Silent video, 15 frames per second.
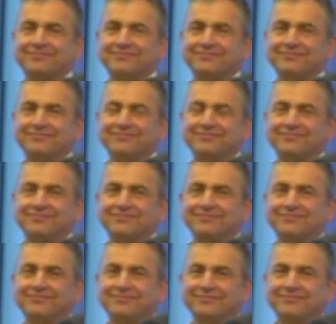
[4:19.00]

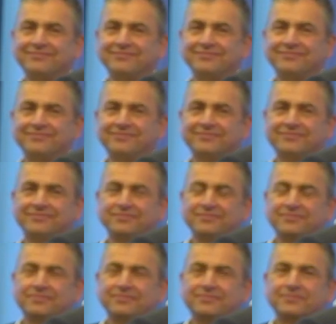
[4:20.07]

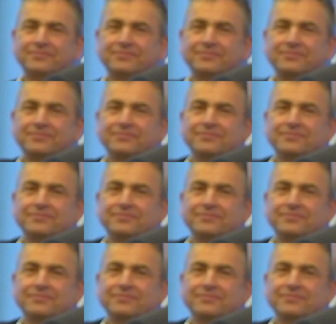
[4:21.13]
(silent)